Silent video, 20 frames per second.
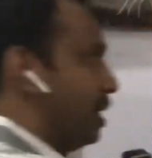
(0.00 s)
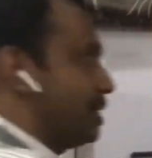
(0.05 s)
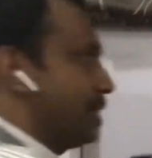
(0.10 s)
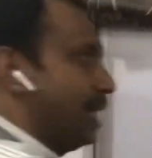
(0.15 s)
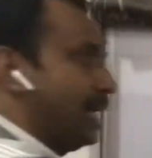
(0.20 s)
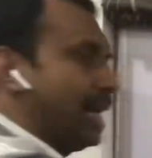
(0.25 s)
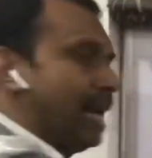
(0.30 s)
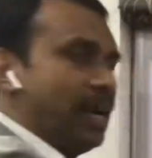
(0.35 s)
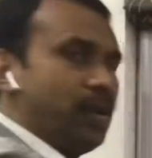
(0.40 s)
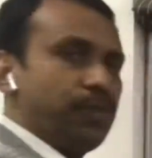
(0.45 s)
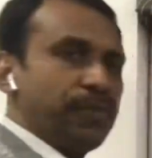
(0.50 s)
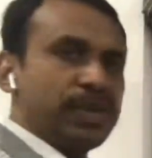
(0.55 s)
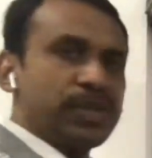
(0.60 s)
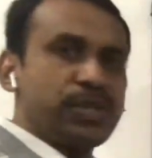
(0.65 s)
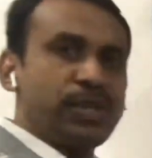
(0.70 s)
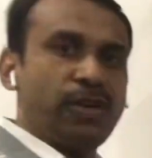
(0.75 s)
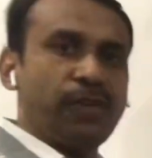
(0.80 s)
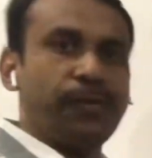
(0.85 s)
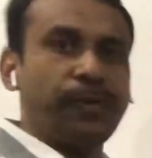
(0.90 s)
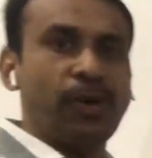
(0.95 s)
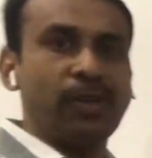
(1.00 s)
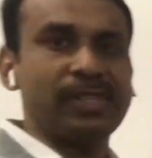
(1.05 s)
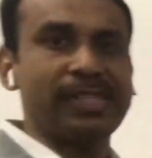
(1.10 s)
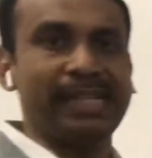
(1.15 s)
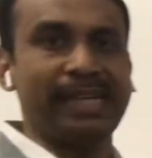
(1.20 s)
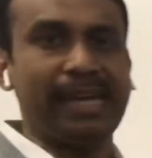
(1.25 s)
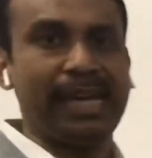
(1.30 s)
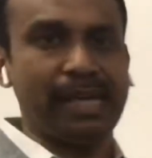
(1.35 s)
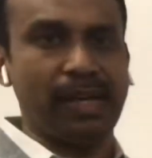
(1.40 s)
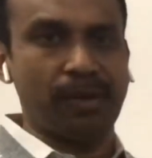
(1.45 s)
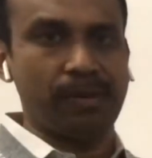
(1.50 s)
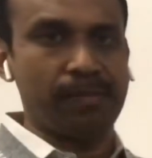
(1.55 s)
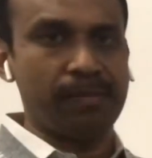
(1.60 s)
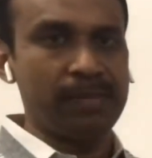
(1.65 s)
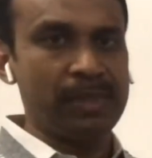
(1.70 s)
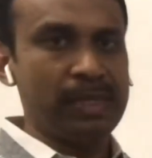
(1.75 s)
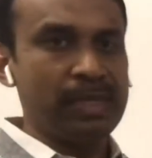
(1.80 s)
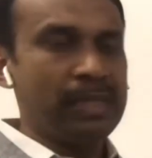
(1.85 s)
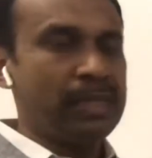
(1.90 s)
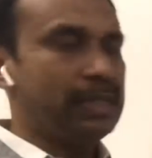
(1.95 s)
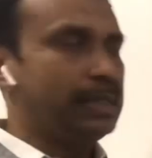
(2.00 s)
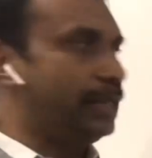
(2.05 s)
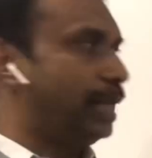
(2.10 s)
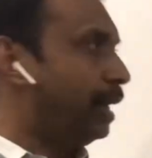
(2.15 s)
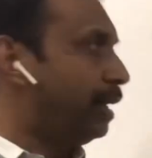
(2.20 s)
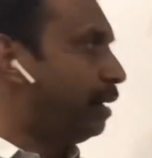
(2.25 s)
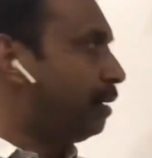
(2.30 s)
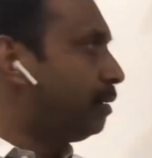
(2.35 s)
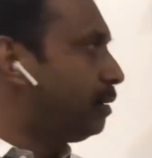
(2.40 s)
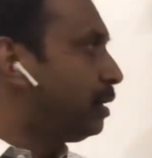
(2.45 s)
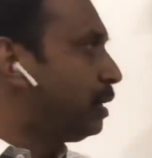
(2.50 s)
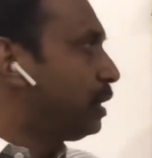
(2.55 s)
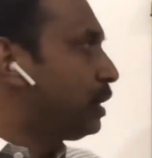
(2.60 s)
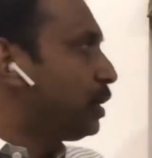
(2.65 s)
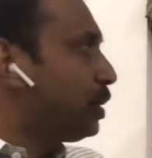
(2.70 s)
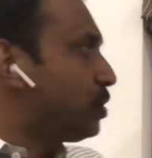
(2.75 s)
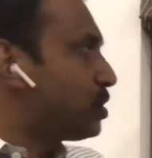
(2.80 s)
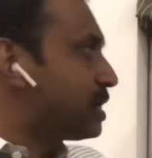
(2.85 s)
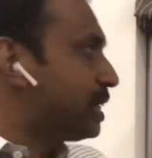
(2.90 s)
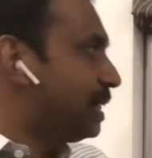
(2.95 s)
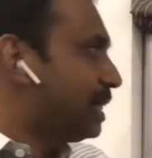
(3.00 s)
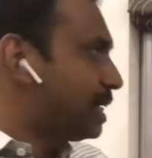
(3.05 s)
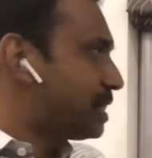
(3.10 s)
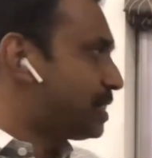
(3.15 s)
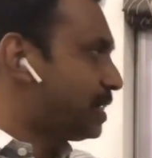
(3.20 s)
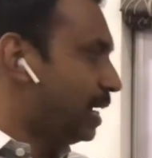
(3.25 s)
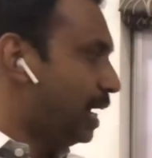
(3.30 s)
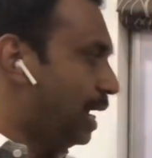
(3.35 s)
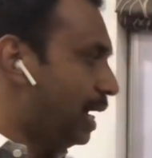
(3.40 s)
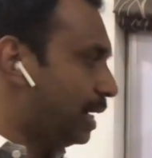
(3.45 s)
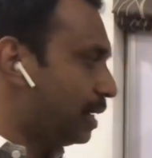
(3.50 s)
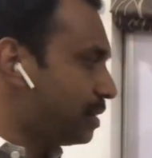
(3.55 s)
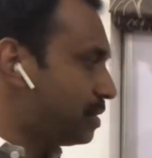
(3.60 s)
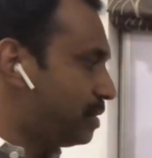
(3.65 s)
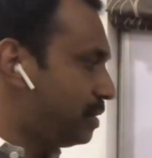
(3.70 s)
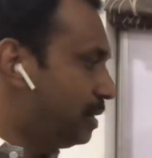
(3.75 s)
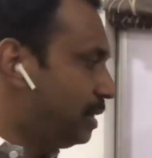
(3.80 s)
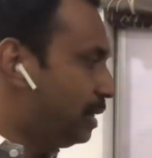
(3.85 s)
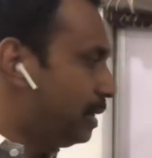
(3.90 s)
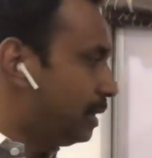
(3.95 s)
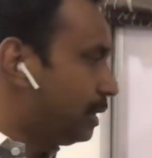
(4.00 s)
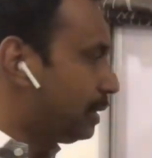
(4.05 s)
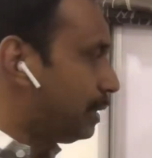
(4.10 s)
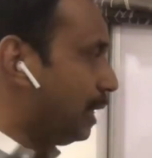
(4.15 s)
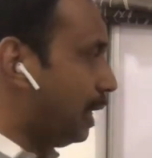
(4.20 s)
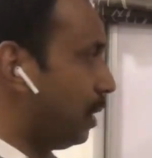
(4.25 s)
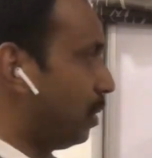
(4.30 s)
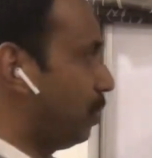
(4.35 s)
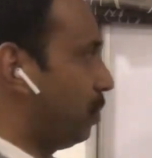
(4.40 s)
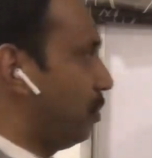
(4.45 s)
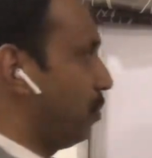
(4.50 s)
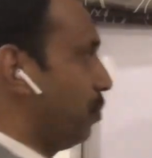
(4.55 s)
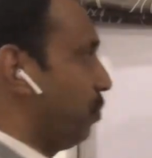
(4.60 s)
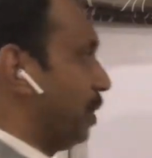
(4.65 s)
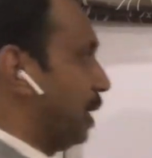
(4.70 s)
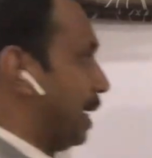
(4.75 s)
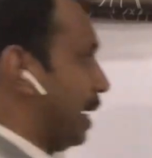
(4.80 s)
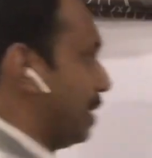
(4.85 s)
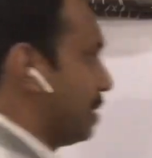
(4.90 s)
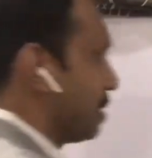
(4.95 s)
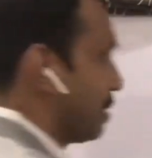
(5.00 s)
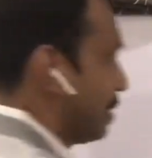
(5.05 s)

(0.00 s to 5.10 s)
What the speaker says: is the conversion of oxide ion. Then you see the charge. Then we can